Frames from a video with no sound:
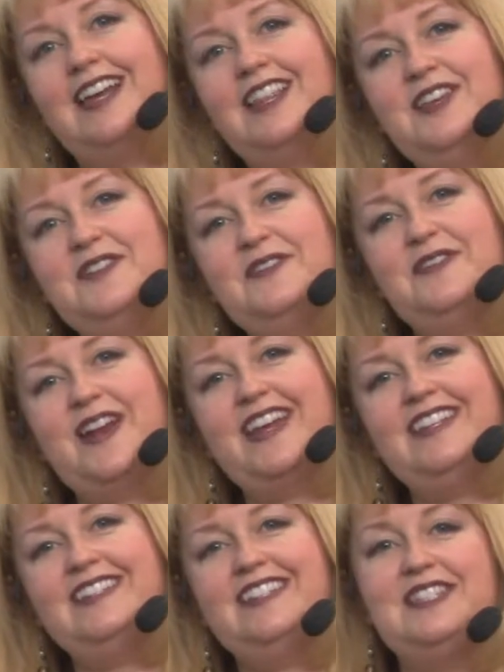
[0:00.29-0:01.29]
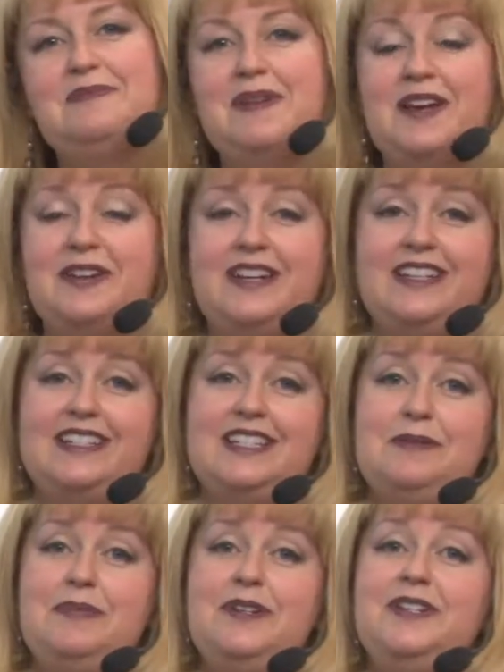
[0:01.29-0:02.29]
Hello friends, it's Mary and
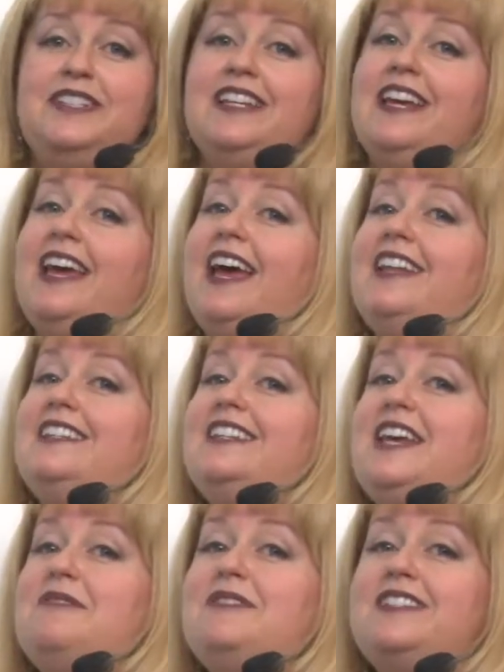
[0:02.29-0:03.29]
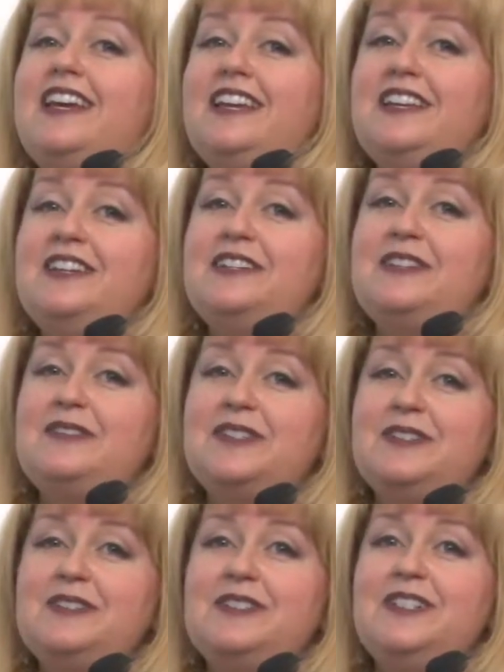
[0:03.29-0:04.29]
Slippers, and today we're taking a
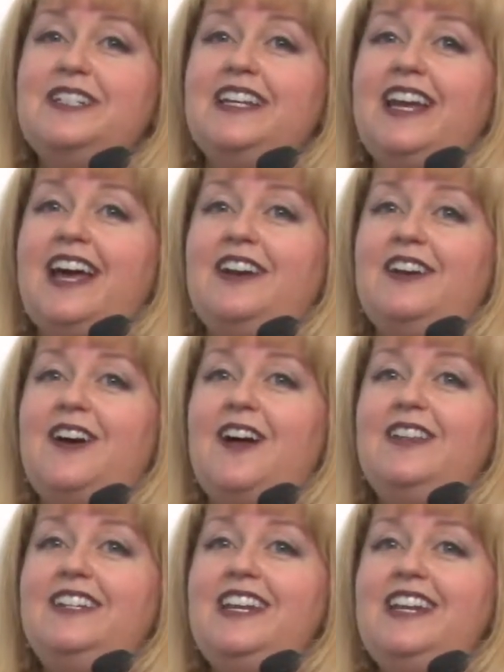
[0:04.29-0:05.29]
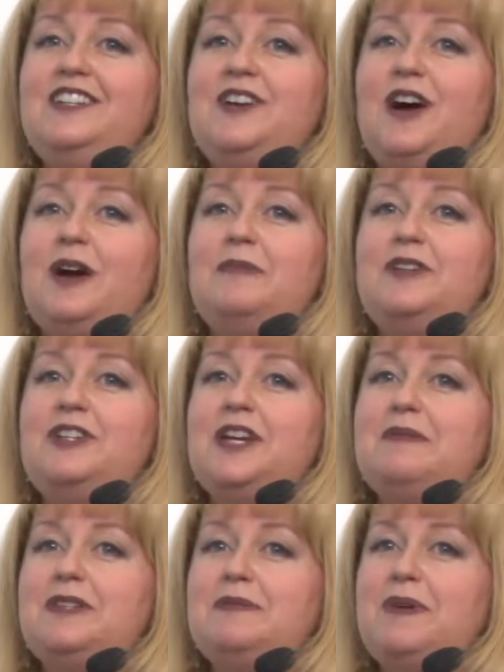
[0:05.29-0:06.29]
closer look at our holiday dog
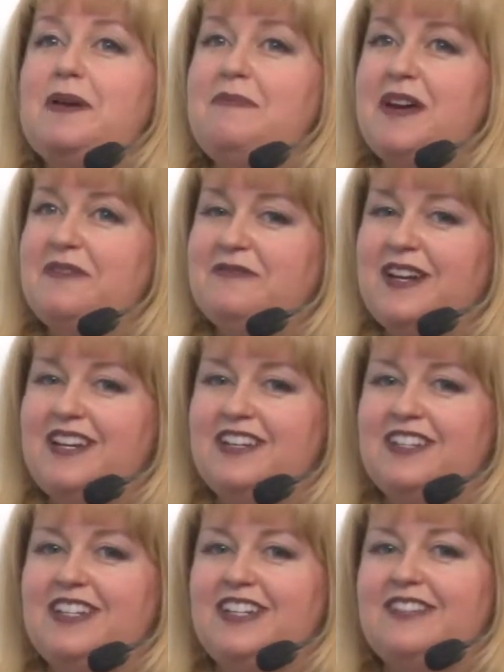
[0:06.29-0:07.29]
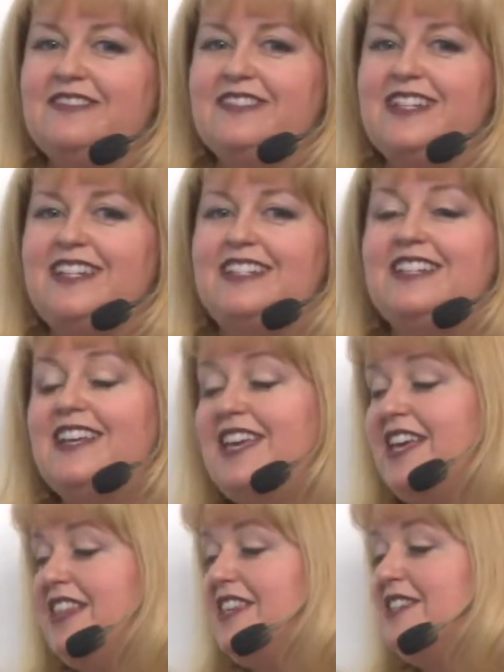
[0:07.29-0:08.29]
pajamas by Petrageous and Green.
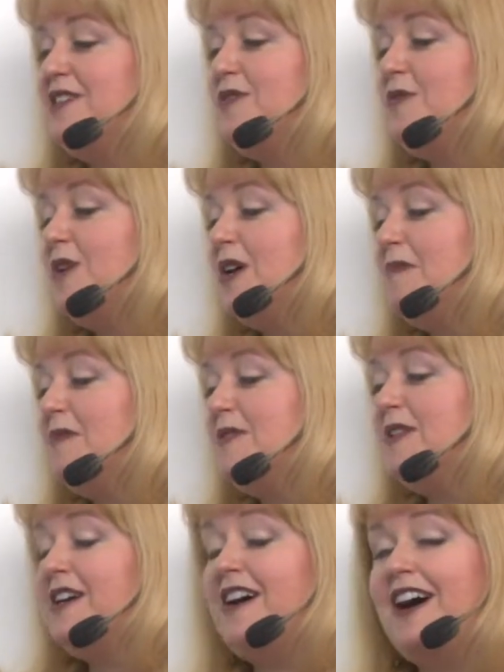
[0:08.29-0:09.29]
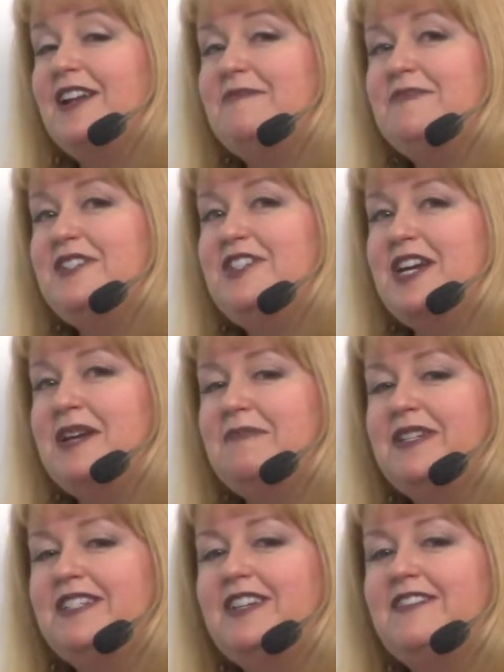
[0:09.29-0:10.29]
These adorable cotton
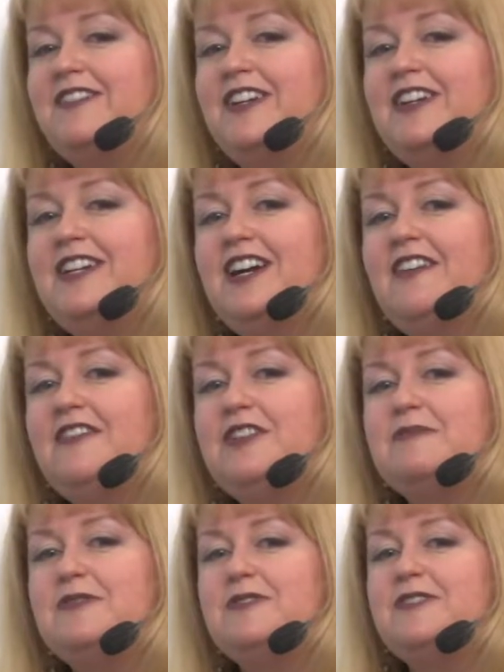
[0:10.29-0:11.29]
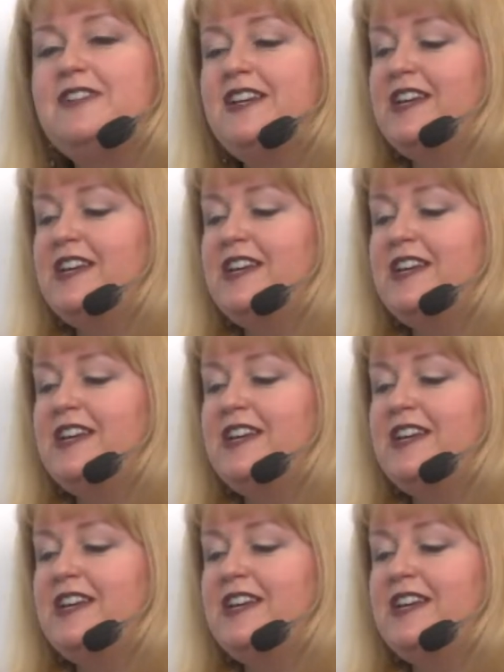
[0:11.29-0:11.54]
pajamas are very comfortable